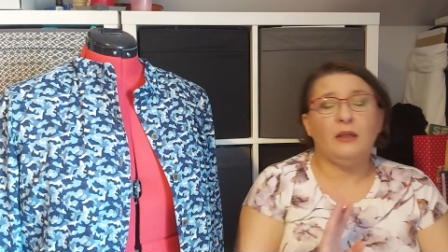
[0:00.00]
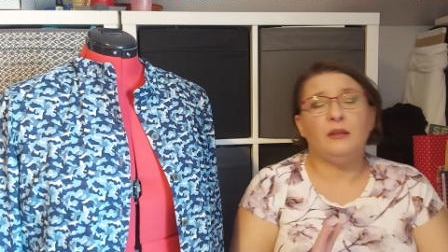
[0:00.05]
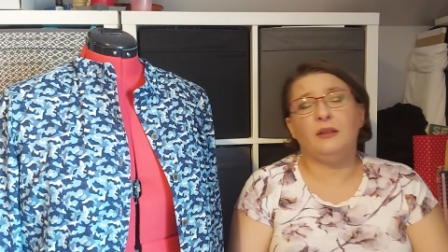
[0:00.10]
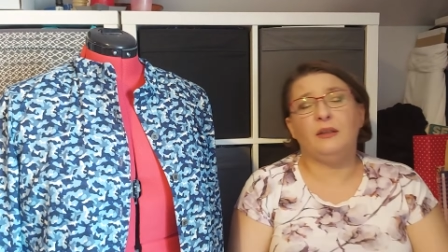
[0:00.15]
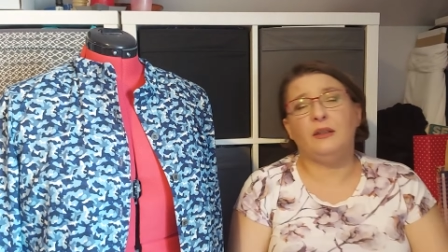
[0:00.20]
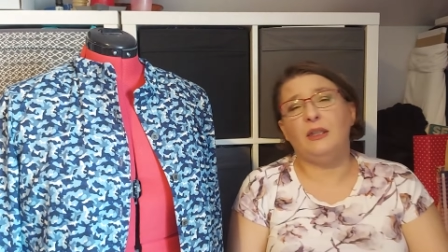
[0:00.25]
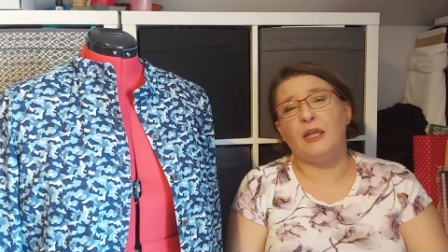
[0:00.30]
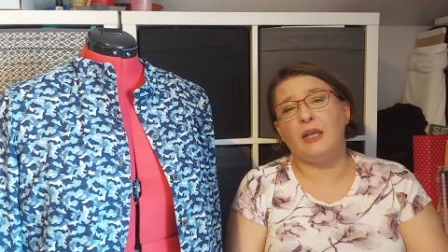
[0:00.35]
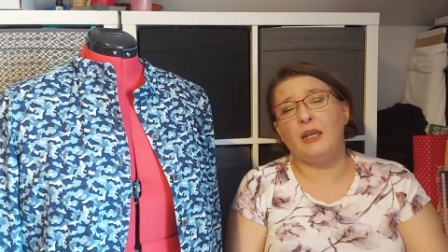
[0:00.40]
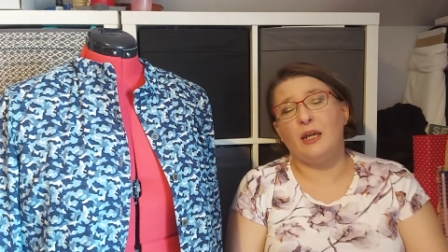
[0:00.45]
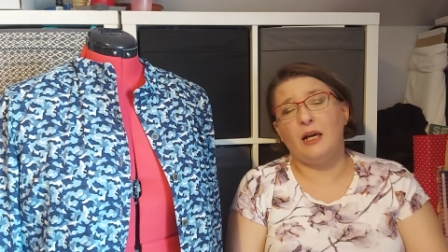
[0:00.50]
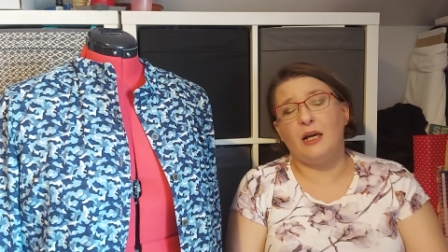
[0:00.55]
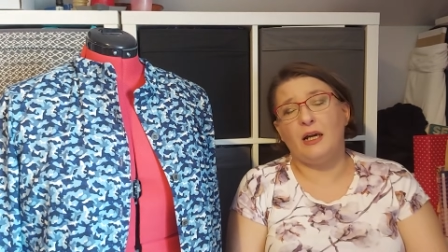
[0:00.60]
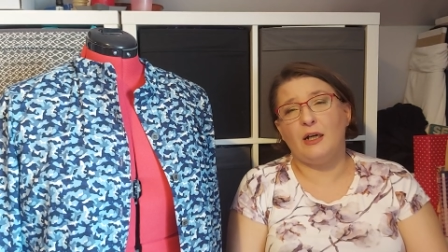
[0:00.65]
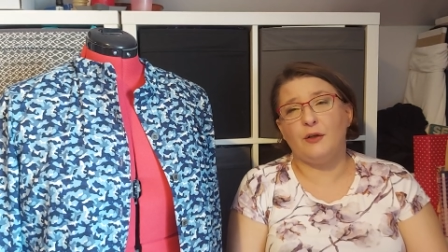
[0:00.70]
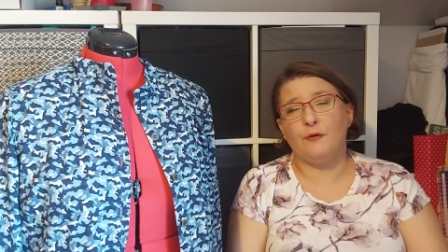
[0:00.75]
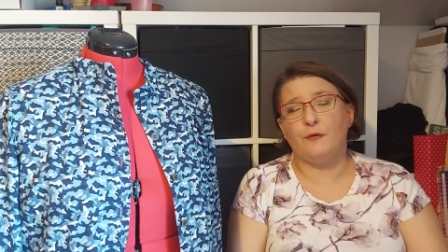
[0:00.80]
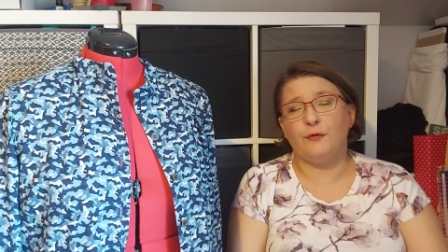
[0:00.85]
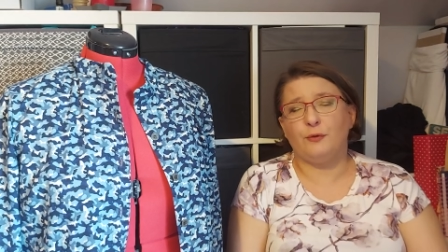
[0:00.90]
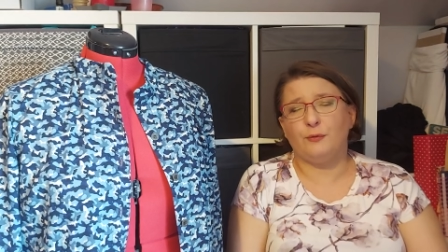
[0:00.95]
They
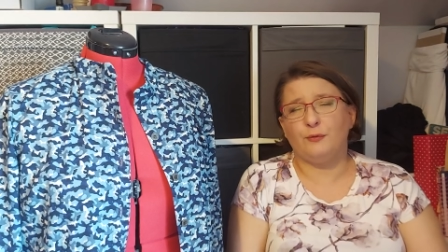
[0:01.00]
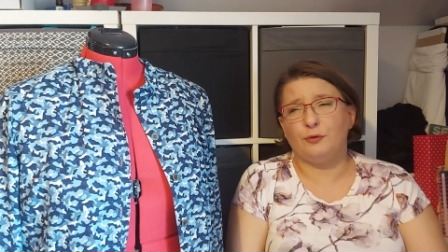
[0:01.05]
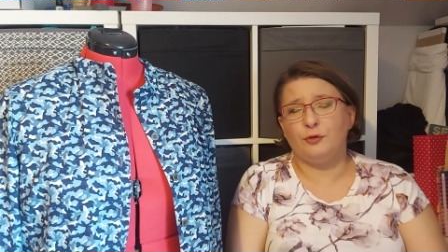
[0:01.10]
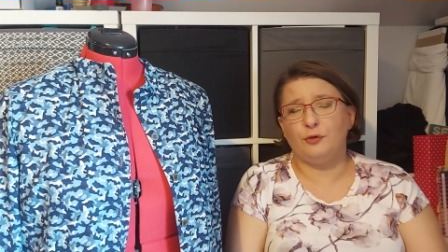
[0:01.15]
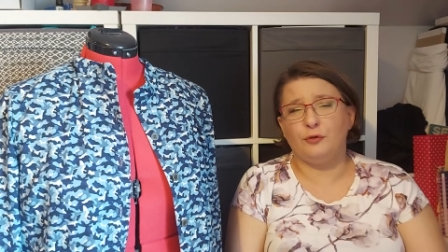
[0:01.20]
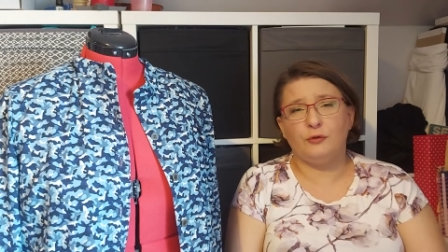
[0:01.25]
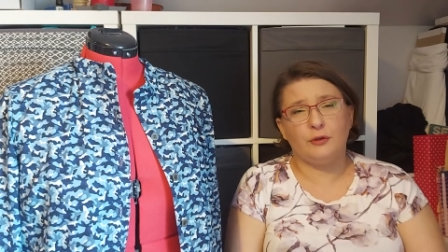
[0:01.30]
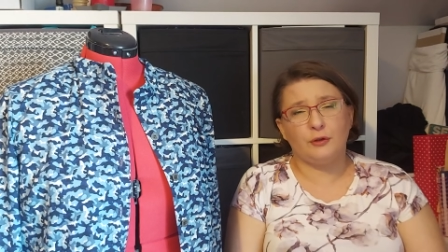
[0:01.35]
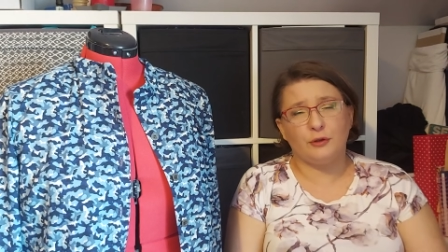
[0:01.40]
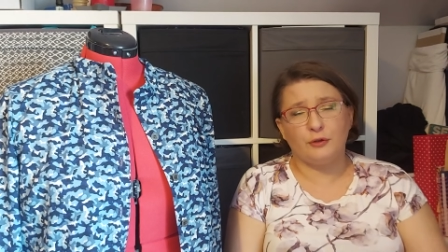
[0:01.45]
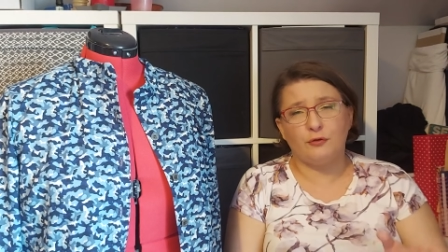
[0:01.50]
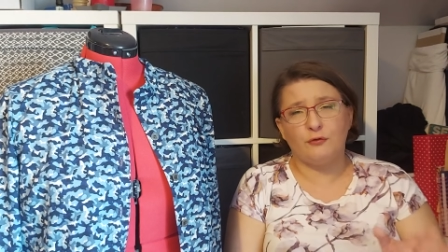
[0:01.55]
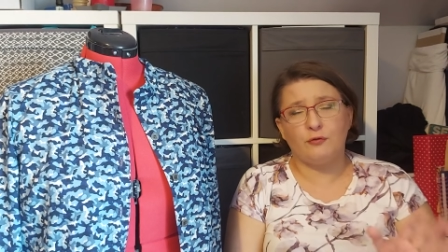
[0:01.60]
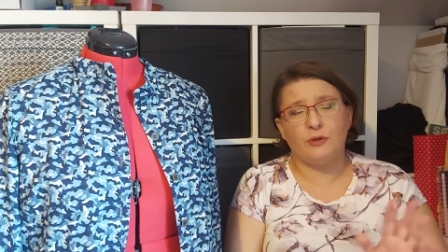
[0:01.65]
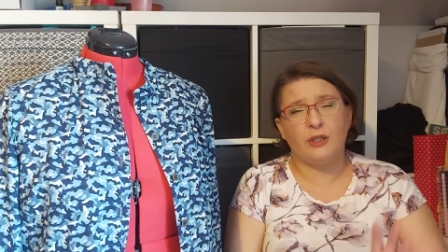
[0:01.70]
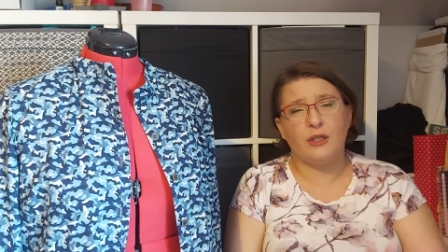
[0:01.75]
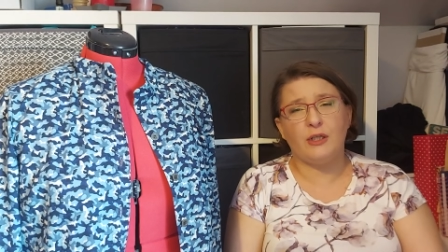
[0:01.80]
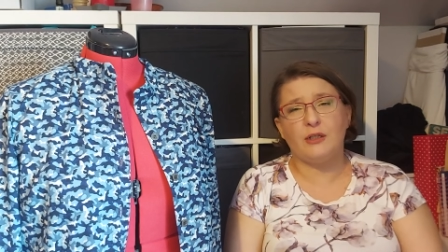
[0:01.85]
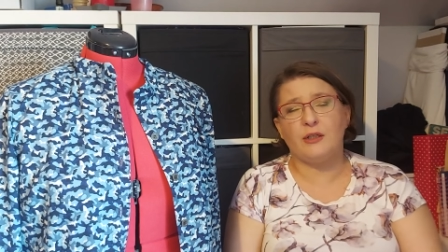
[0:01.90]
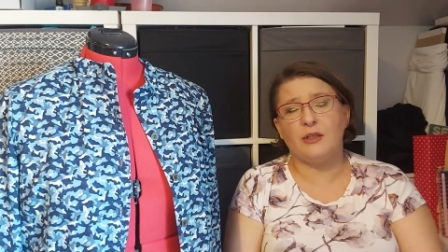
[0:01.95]
are from two or
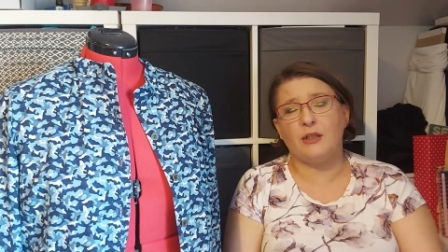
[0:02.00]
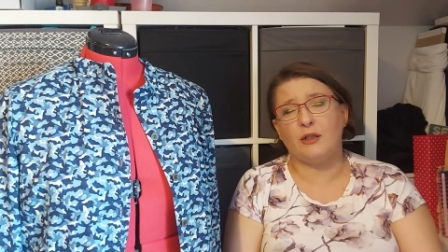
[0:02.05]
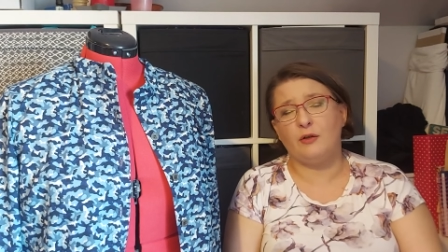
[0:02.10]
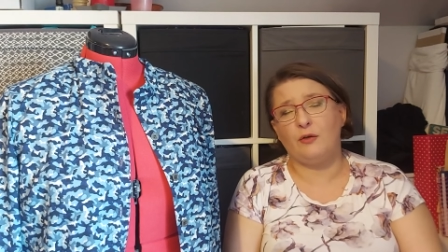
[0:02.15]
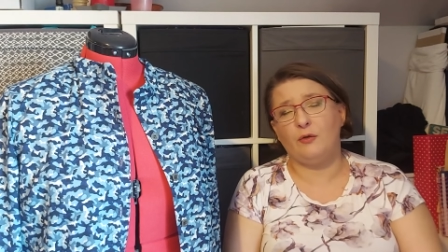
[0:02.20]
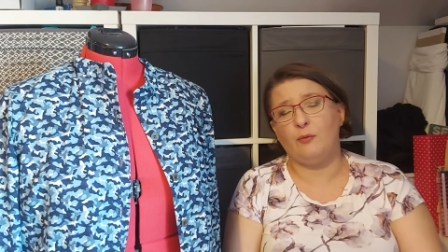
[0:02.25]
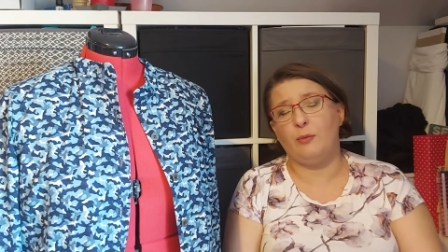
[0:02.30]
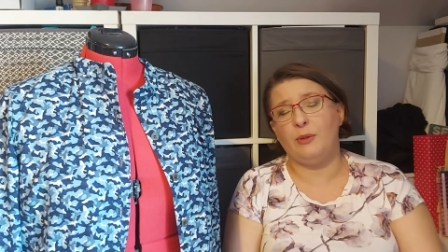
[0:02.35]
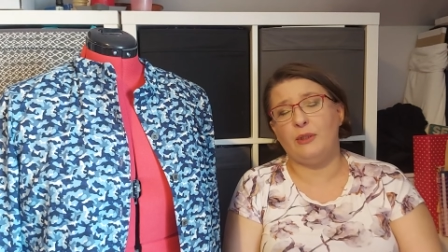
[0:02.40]
three years ago,